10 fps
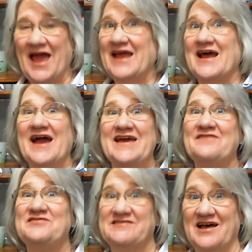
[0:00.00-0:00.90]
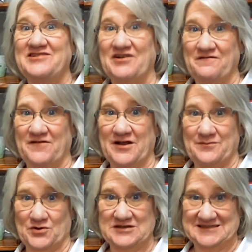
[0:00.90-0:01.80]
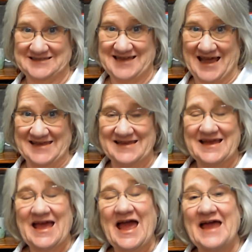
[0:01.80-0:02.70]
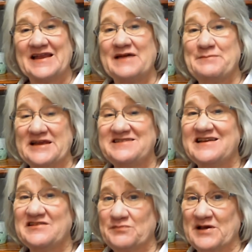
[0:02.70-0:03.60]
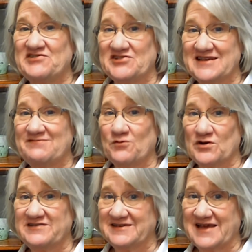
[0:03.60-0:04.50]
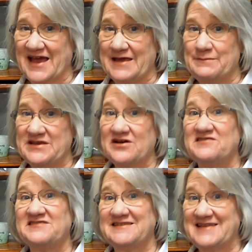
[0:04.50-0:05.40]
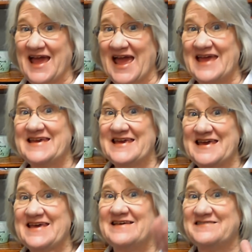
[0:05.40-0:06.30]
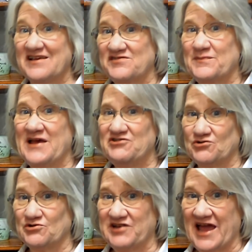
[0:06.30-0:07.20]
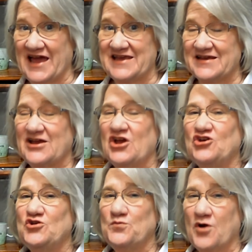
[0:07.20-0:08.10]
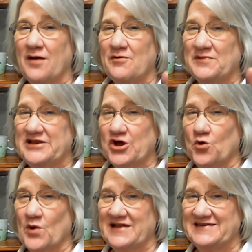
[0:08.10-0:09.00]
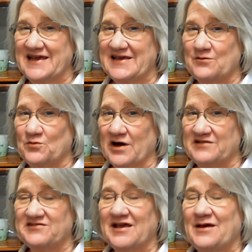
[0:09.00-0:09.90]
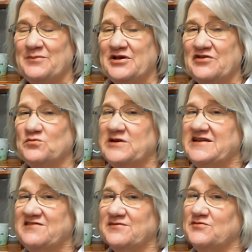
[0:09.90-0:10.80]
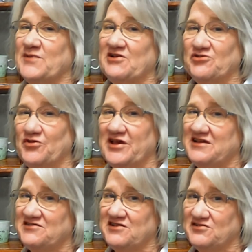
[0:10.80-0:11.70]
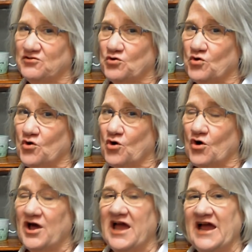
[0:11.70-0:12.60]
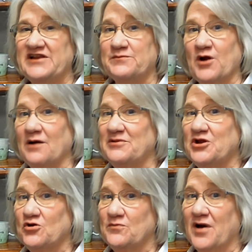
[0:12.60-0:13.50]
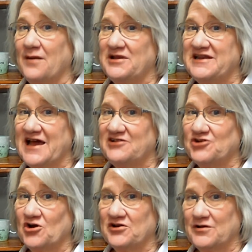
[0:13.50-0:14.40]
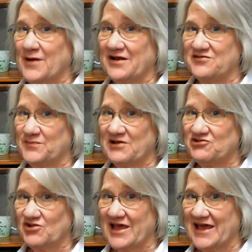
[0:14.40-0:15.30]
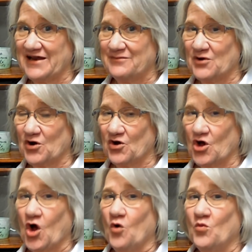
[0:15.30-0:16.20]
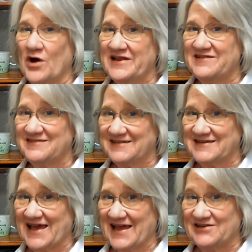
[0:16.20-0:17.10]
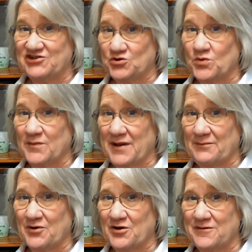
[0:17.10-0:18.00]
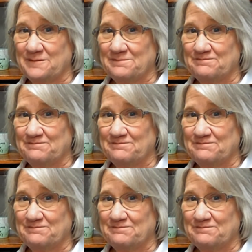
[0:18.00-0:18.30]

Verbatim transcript: And I have such a fun book today. And I picked it especially for today because today is a special day. You probably know what day it was because we did some special things in school, and you probably heard mom and dad talking about a special animal. What is today? Do you remember?